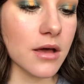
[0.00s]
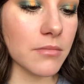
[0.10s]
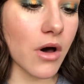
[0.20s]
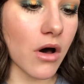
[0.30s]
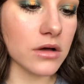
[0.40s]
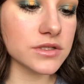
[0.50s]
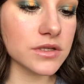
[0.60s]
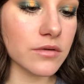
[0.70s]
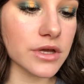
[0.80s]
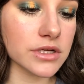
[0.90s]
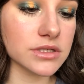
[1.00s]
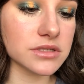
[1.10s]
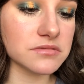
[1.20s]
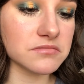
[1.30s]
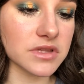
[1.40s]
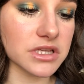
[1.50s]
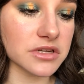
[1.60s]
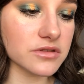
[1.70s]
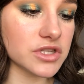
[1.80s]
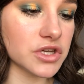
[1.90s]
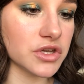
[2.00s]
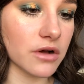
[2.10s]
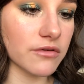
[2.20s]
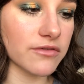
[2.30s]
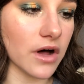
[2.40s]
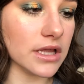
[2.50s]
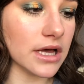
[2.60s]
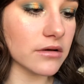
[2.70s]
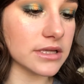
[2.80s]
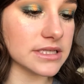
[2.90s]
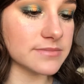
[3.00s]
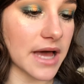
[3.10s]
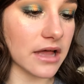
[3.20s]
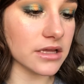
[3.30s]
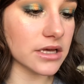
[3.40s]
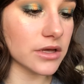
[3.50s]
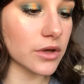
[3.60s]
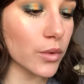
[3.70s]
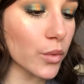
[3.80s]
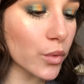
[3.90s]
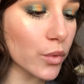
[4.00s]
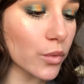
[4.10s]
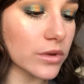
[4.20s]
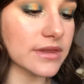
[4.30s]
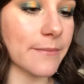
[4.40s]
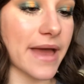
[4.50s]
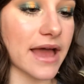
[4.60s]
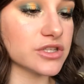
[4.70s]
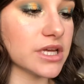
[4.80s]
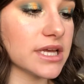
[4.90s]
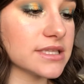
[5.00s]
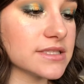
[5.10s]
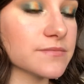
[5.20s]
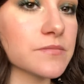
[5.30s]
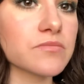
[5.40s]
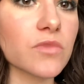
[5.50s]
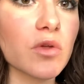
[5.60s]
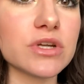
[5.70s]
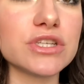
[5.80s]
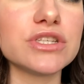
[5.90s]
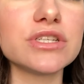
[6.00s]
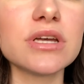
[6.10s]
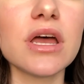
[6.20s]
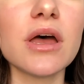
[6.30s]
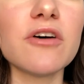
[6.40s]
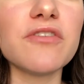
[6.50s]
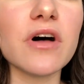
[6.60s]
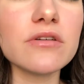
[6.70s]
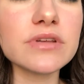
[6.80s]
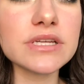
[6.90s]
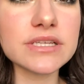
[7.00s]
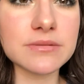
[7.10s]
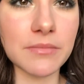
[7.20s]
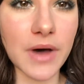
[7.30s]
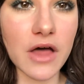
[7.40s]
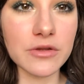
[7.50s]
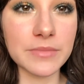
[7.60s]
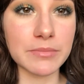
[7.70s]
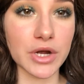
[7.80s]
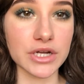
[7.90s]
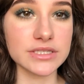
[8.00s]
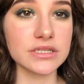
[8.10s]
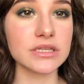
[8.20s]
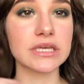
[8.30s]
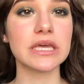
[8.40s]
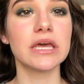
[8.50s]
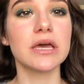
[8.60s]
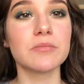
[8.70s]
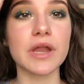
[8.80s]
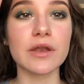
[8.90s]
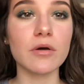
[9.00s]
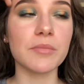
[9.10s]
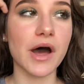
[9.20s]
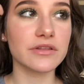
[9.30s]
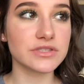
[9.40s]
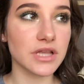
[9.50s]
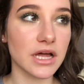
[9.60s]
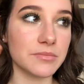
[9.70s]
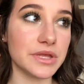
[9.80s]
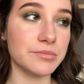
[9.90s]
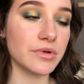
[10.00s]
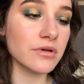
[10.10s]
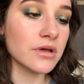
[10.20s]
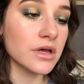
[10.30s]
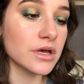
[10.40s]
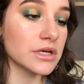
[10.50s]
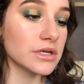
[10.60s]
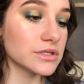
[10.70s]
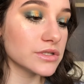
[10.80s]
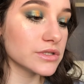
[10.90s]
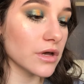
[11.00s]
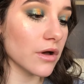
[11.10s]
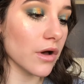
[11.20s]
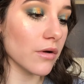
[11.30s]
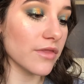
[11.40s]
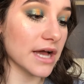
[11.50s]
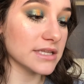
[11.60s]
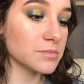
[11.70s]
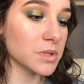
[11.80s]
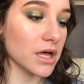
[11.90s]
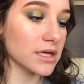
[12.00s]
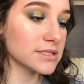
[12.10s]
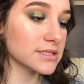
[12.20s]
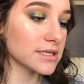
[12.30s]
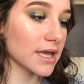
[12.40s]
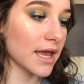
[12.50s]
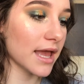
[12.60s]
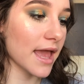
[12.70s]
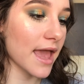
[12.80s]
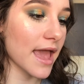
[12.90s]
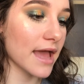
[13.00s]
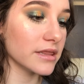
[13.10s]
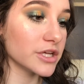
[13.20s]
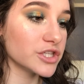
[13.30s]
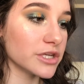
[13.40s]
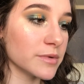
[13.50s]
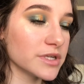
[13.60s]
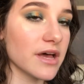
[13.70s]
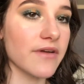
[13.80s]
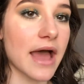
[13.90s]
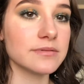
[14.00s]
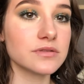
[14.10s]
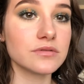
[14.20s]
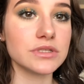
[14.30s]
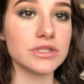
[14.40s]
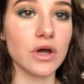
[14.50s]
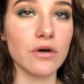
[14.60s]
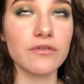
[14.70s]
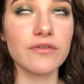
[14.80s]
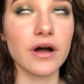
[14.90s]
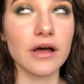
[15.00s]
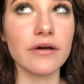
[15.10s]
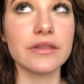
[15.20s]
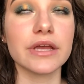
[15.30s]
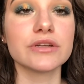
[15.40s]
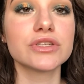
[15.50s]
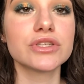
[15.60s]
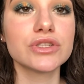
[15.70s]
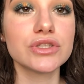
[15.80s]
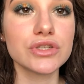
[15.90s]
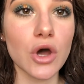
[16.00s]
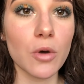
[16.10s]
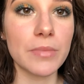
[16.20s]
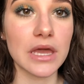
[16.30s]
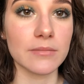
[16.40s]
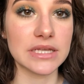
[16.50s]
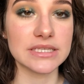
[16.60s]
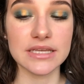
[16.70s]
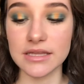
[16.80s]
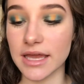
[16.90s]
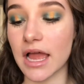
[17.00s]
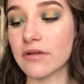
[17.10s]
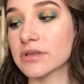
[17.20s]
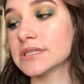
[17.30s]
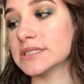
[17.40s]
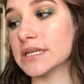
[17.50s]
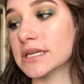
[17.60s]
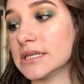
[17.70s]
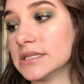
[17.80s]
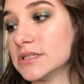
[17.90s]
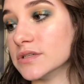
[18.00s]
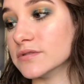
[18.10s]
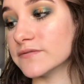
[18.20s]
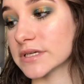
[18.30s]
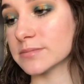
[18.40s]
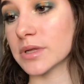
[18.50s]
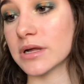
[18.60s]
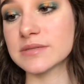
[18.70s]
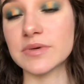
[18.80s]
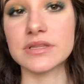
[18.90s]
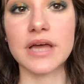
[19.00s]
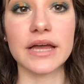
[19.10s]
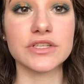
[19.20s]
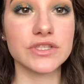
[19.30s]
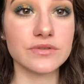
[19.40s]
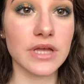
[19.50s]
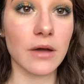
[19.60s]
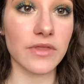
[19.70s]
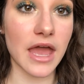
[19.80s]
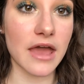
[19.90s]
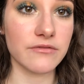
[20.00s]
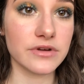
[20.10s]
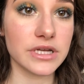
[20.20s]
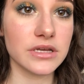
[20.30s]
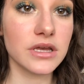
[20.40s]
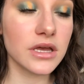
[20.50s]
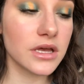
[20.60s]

But also there's little to no fallout in this palette with the matte shades, which fallout really doesn't bother me personally, but I know it bothers a lot of people, so that's a plus. And the shimmers have absolutely no fallout and they are so pigmented. Like, I really didn't need to use Fix Plus, but I just use that with every